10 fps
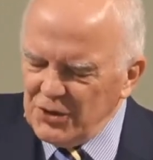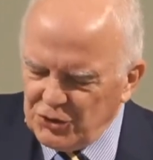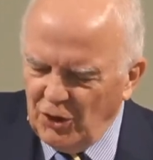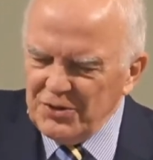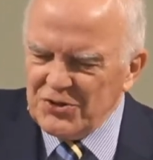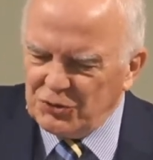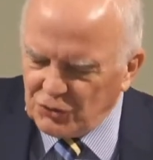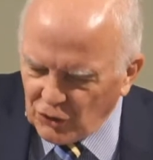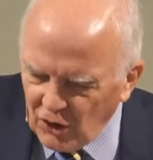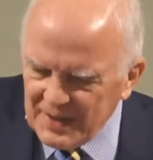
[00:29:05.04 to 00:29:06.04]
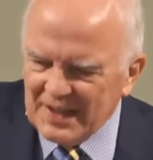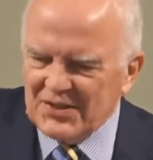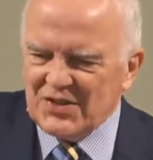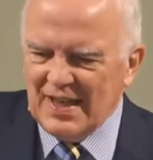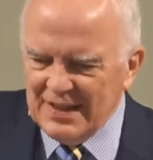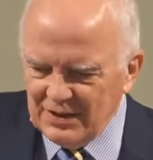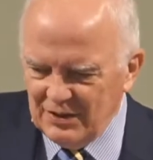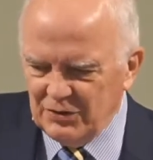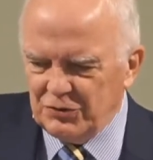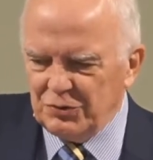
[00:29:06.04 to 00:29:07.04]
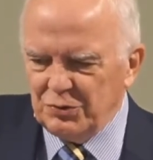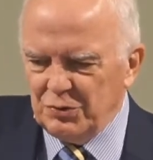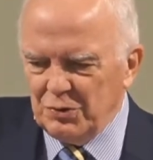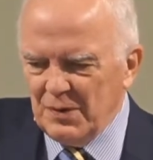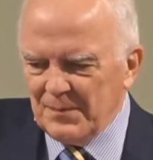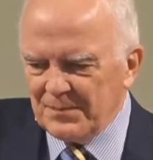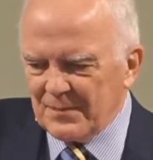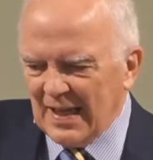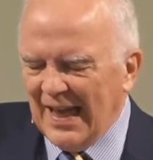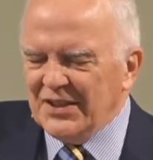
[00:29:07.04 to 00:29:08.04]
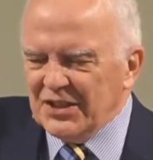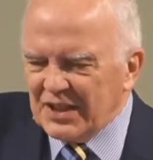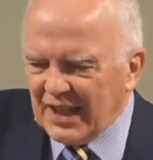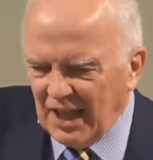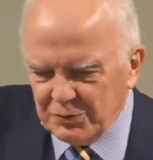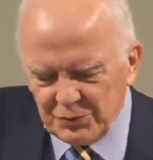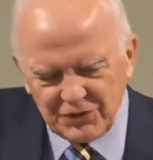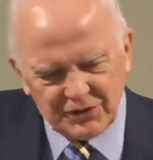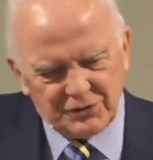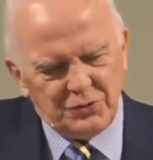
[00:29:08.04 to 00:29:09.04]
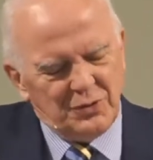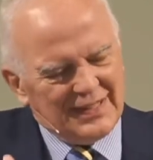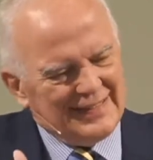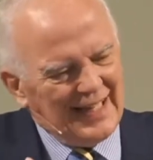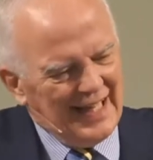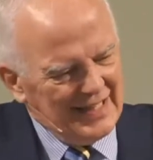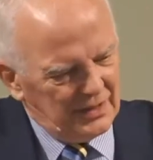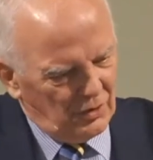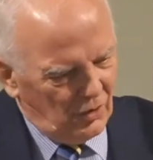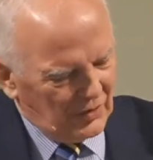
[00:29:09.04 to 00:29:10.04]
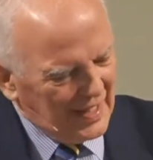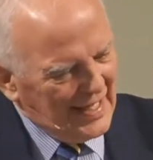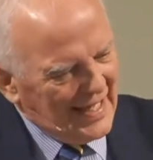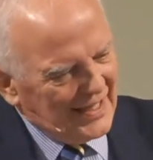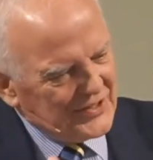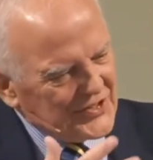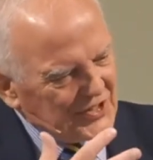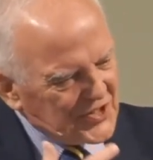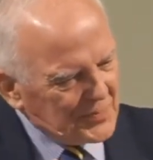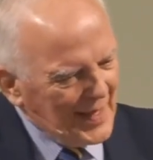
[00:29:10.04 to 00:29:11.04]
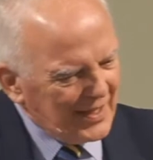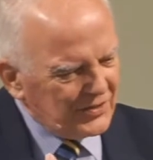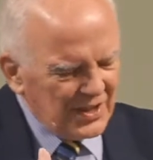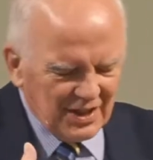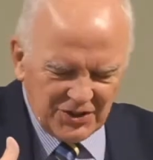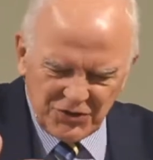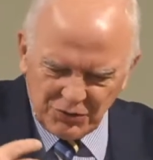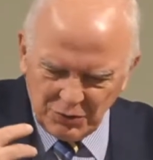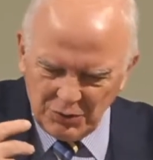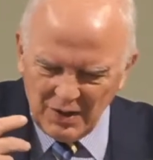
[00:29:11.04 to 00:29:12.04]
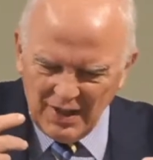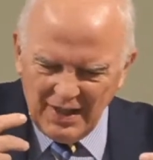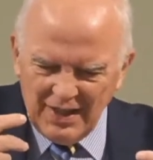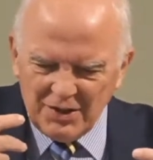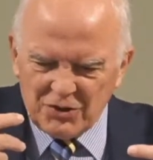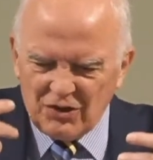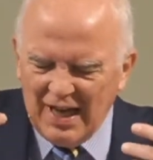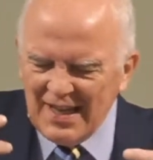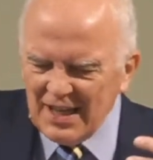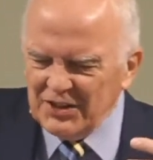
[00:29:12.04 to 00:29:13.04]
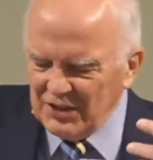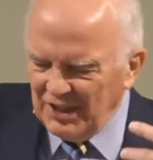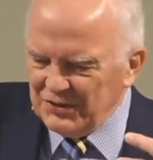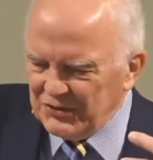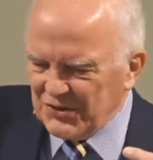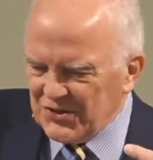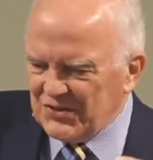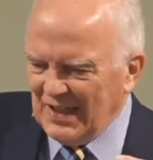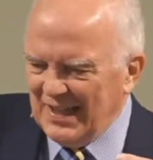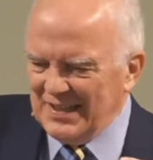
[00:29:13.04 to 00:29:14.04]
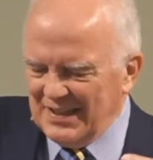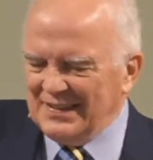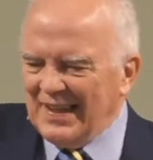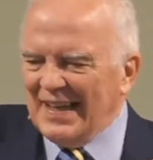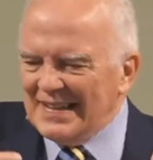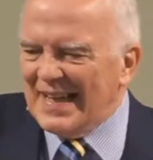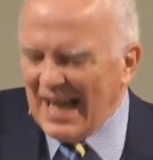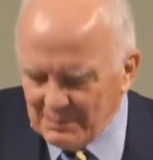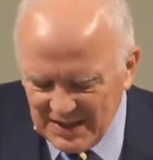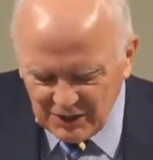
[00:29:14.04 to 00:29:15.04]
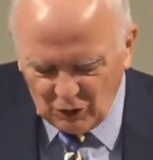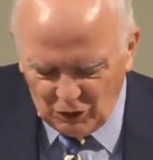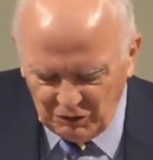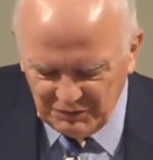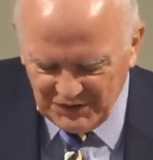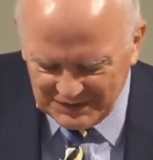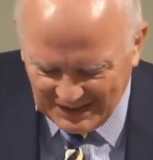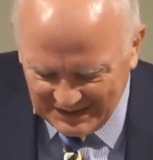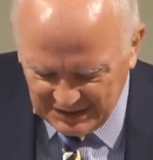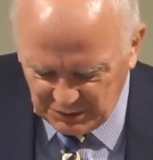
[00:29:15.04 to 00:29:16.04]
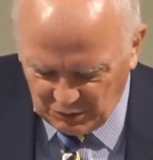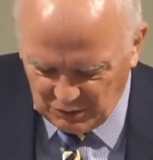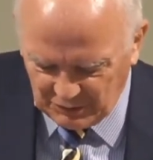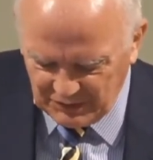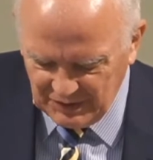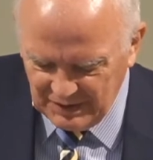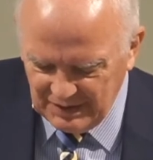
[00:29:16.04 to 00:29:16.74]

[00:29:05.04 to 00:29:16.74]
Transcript: John is drawing us in to an encounter, to a dialogue, and is expecting us to try and understand the dynamic of the dialogue.